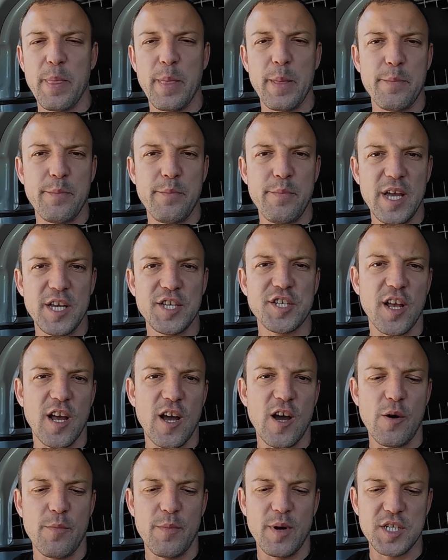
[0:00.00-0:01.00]
mention
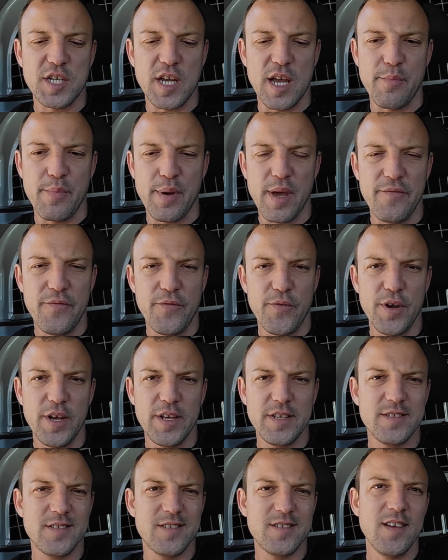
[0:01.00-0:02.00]
how much I pay for
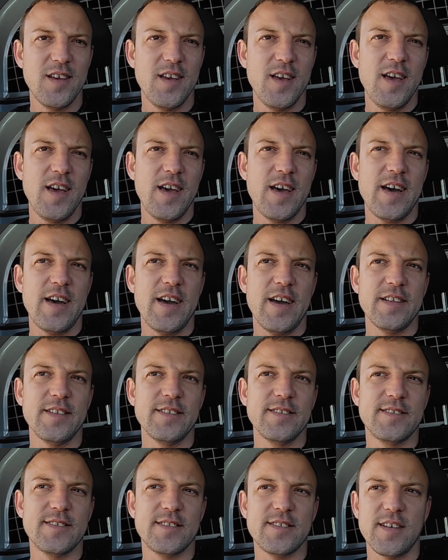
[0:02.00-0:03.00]
it,
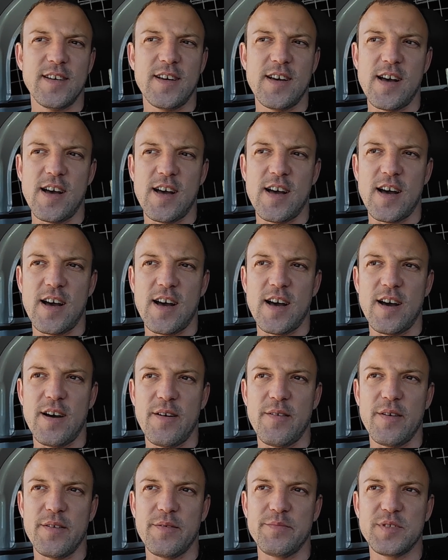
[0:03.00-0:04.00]
and
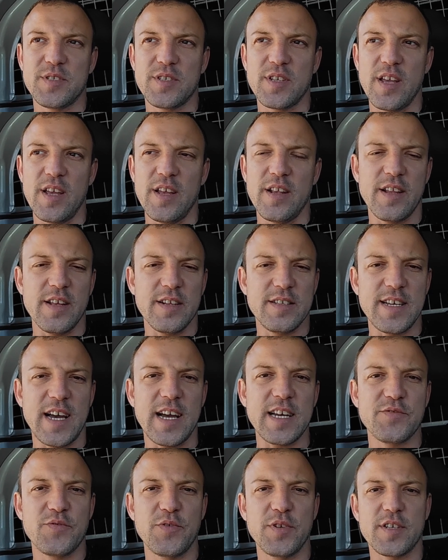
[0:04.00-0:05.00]
in the
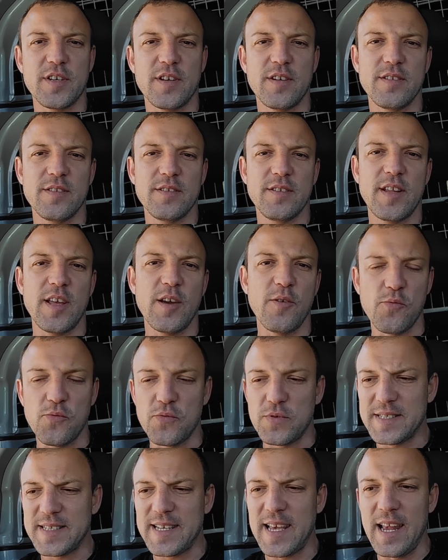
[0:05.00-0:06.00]
tax return they were
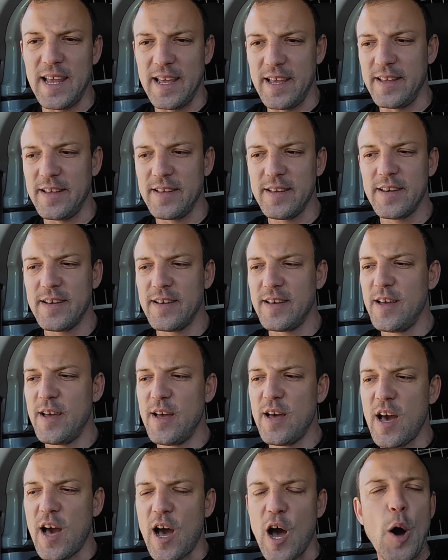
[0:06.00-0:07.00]
saying
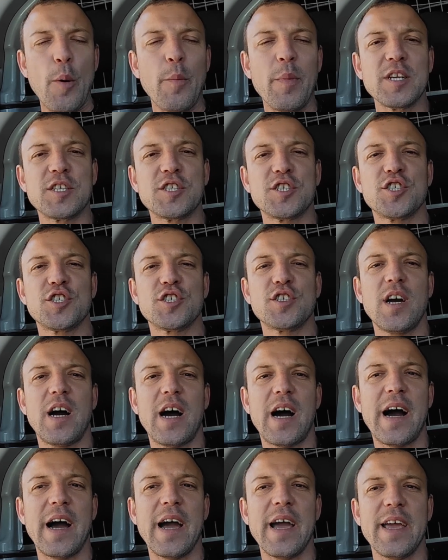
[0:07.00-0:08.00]
how much
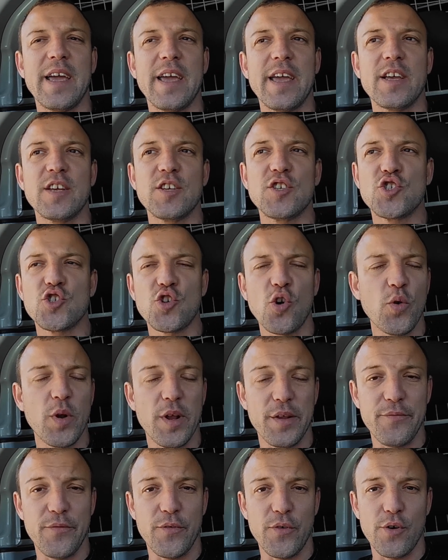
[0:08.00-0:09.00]
I sold
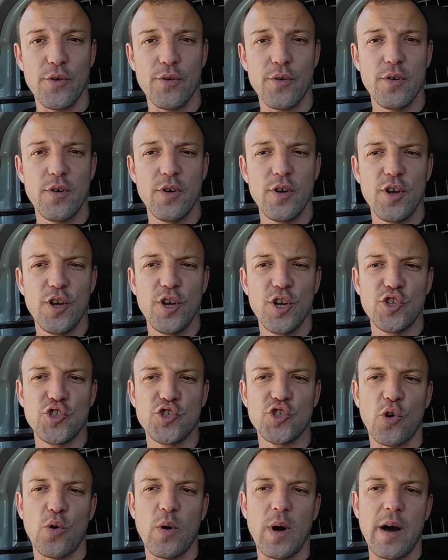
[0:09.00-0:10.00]
it for.
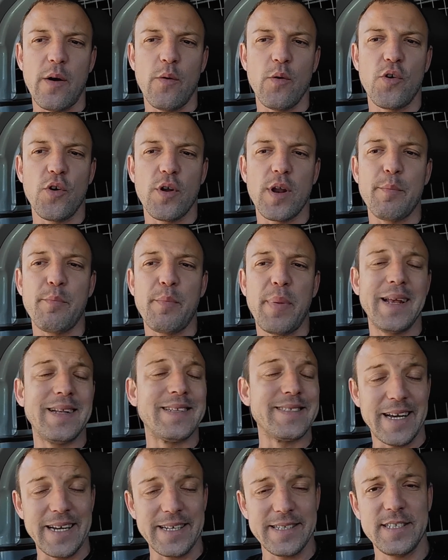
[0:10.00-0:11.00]
So I'm gonna pay
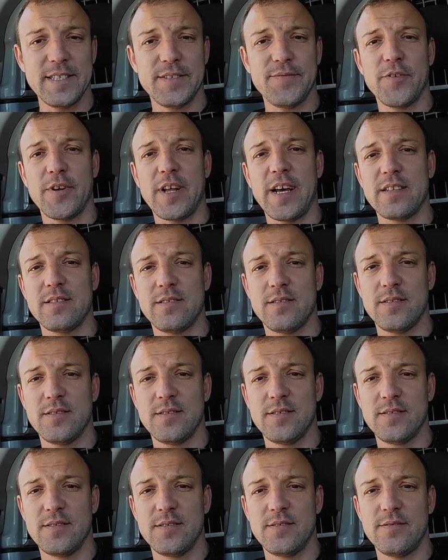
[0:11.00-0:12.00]
taxes for that,
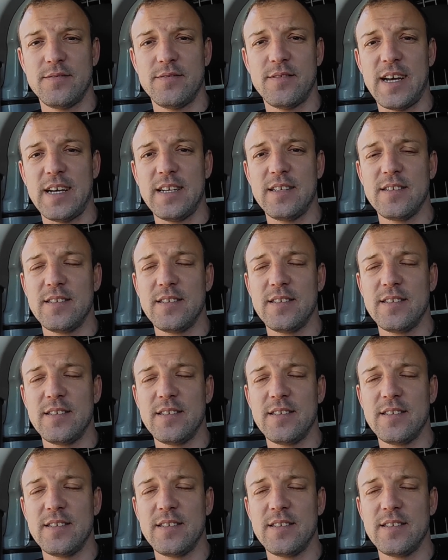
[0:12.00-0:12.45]
right?